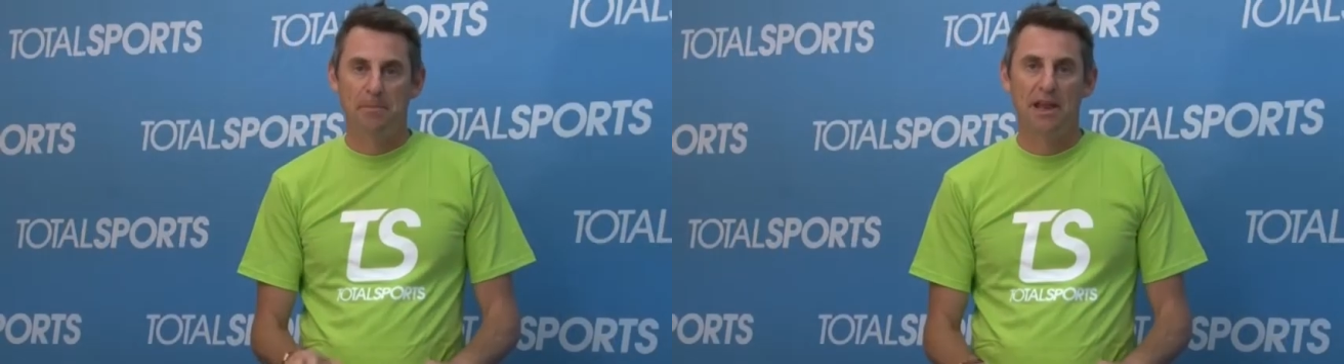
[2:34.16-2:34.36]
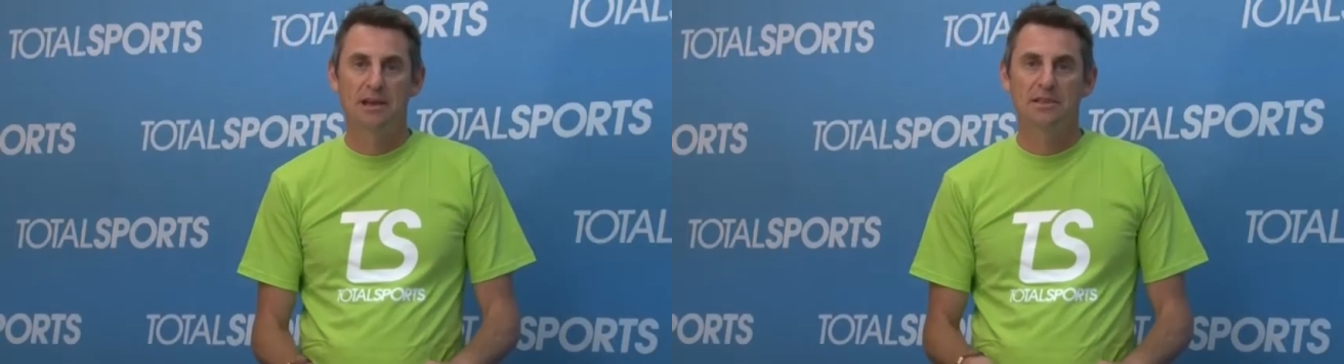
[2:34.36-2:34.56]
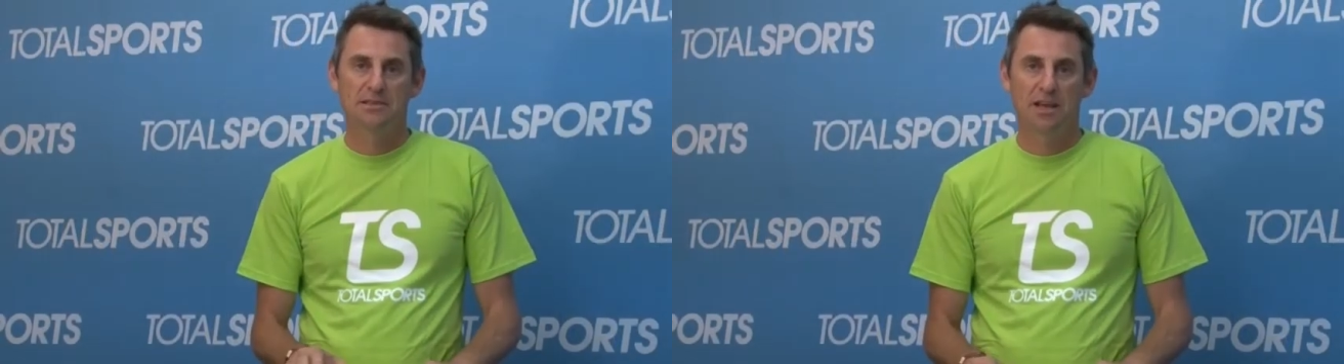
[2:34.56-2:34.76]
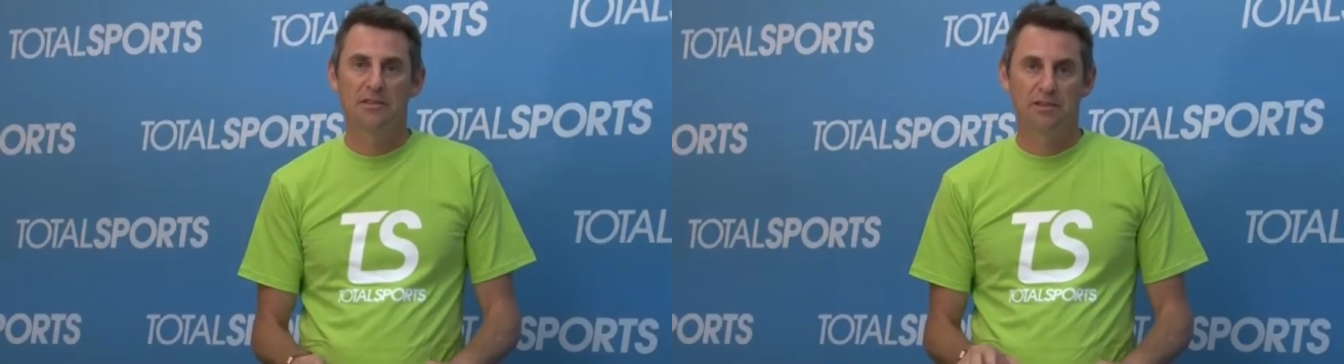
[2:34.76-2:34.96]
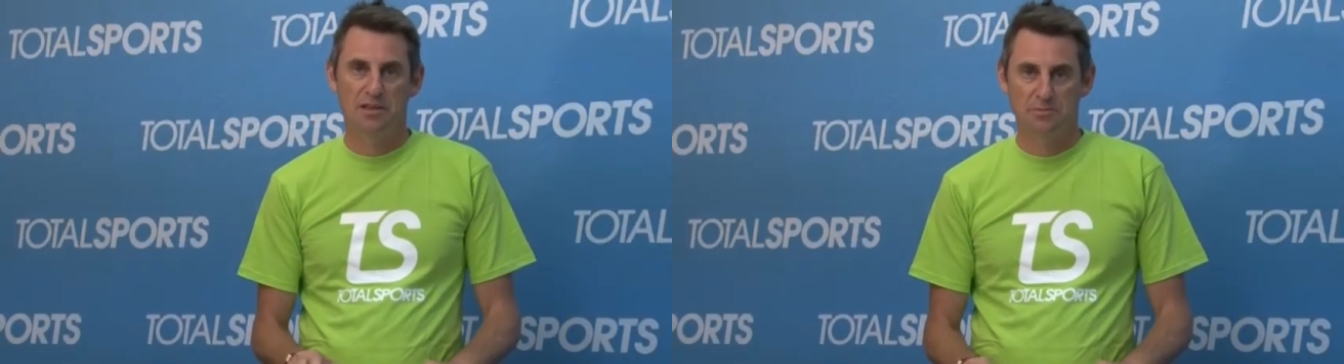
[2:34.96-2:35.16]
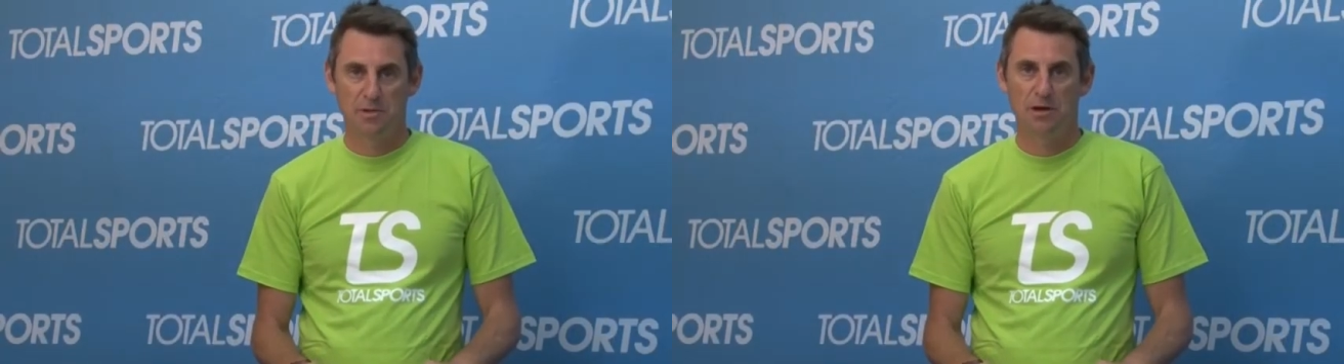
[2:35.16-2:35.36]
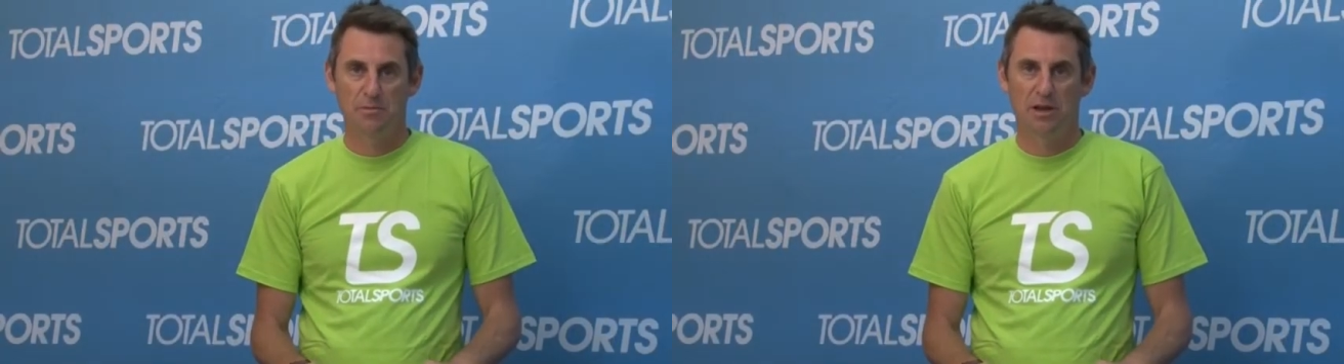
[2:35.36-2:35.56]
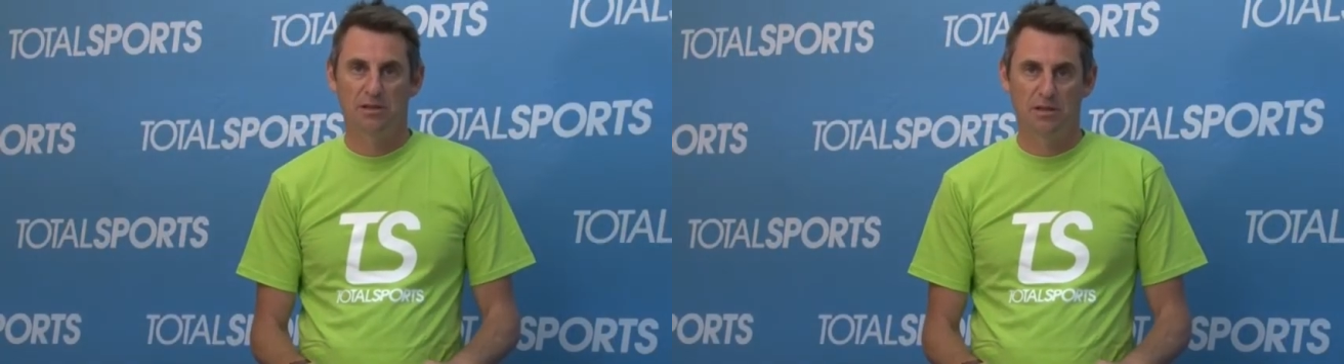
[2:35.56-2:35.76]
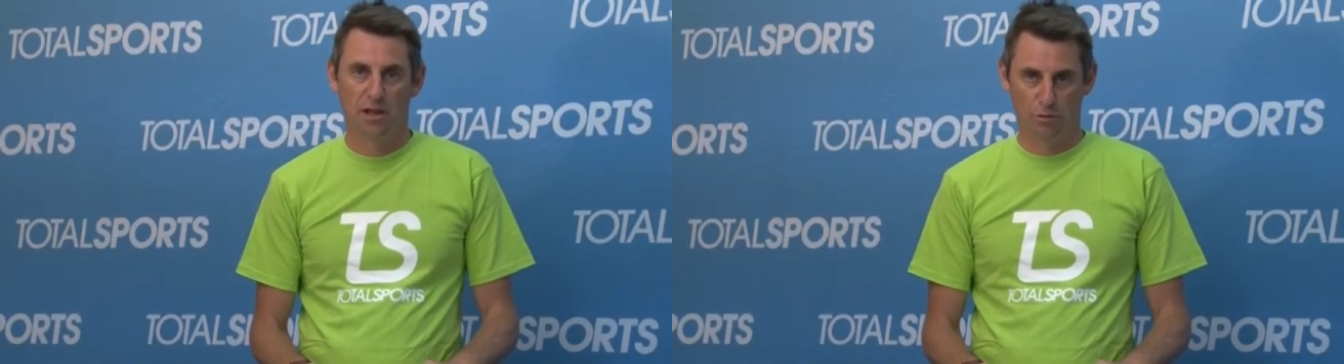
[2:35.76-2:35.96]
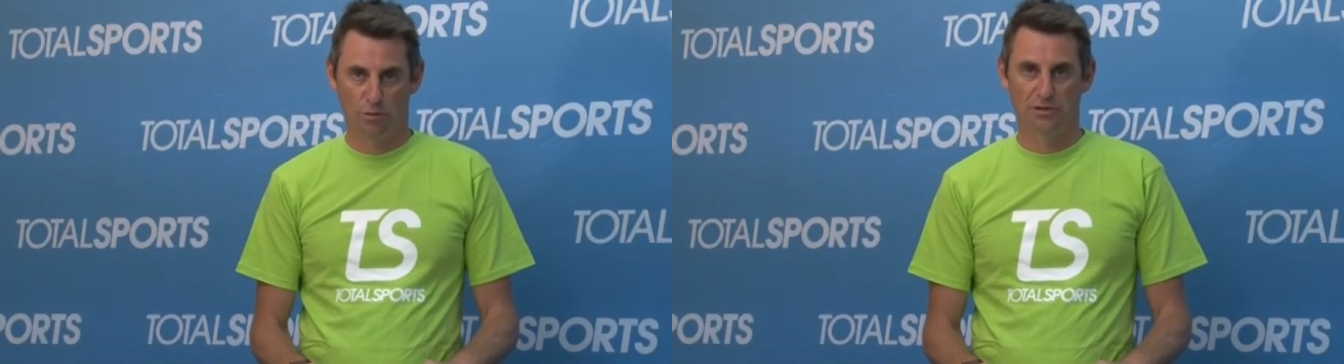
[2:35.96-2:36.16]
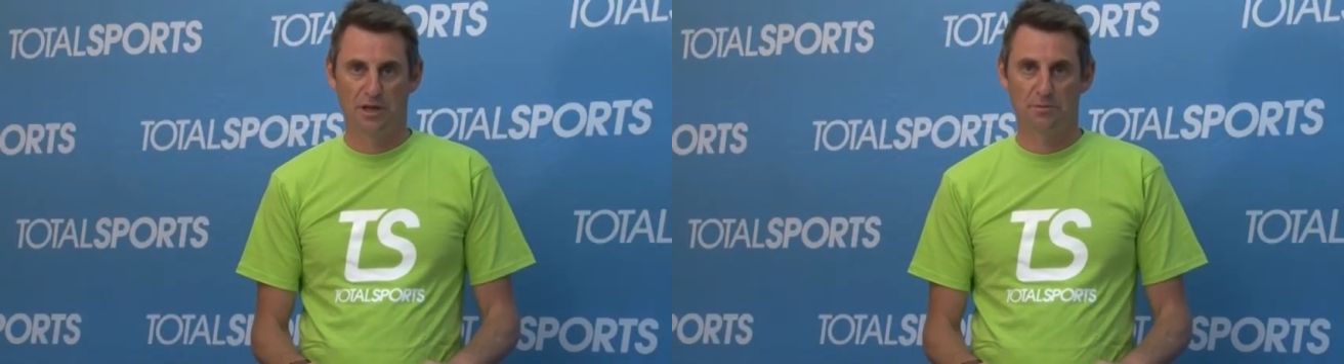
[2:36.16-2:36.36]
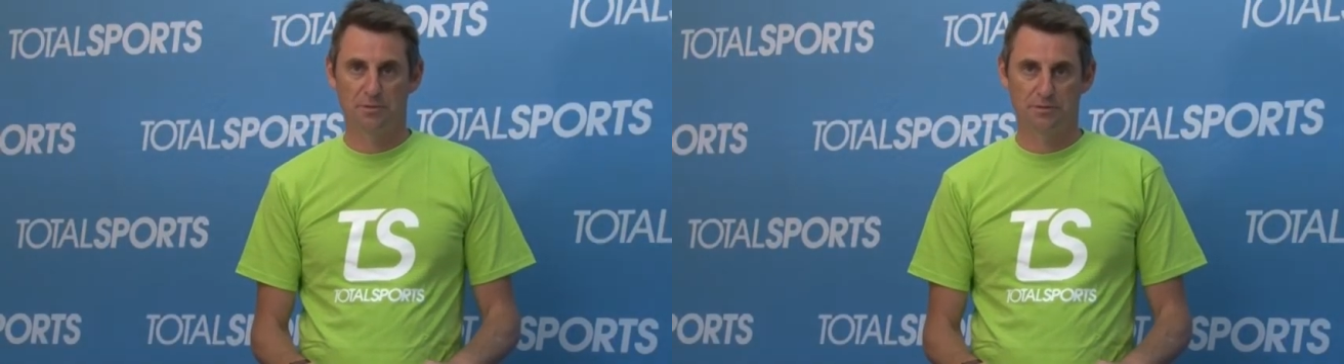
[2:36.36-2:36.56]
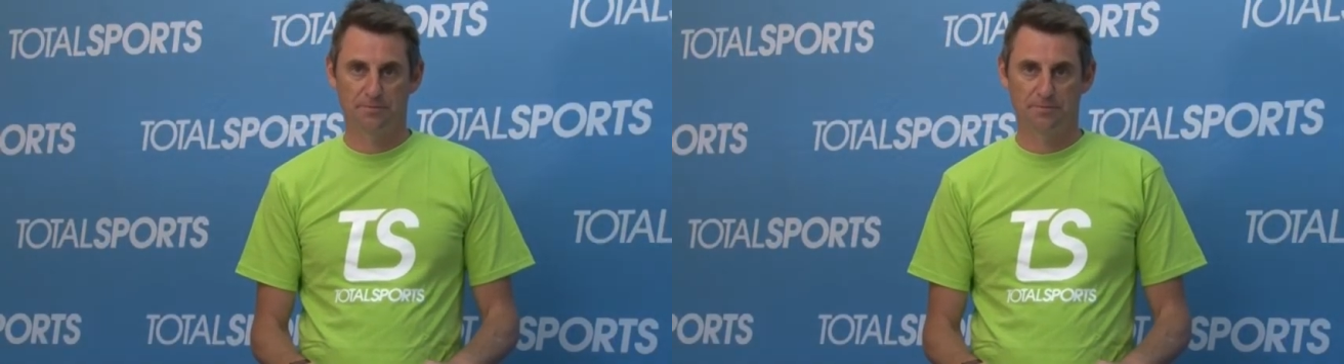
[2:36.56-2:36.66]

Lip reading: paddler safety is paramount at all times.